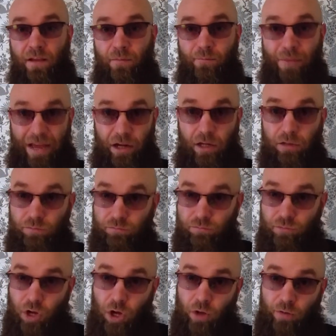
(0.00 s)
metal
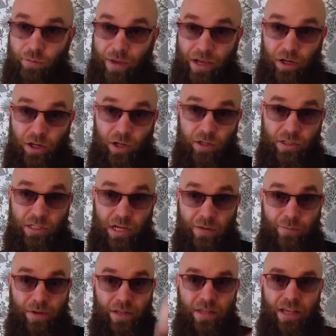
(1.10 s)
on
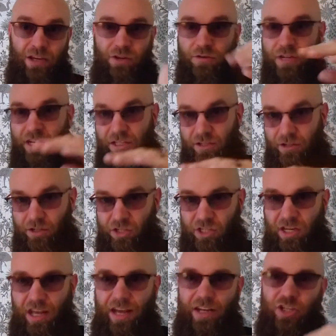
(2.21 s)
top, but then you got your
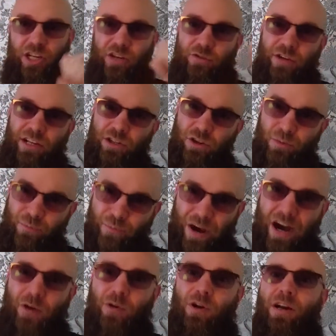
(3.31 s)
sludge and you got your
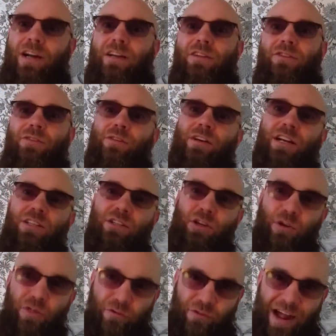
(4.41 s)
power and you got your
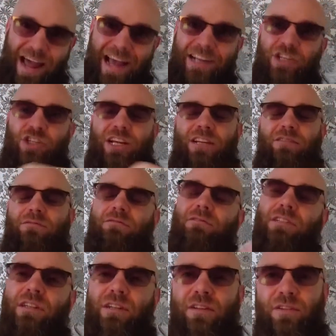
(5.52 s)
thrash and
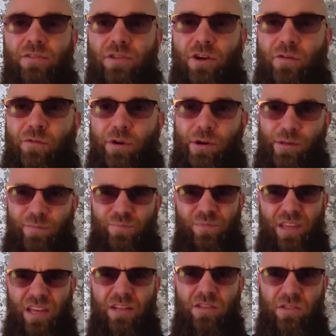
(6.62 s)
so forth.
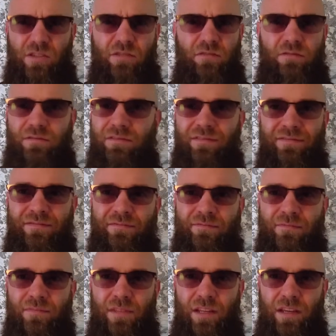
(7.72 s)
It's
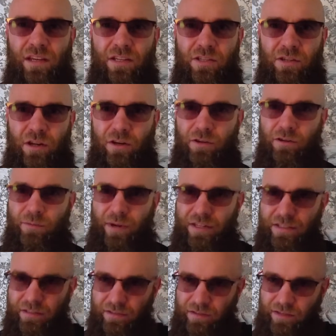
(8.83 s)
all good,
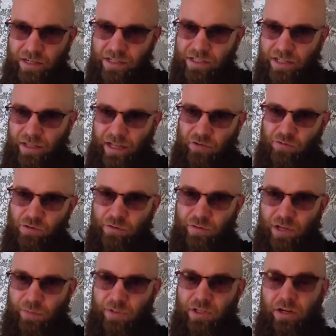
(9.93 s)
but there's still that
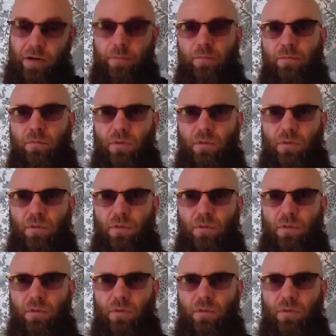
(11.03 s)
rooftop term.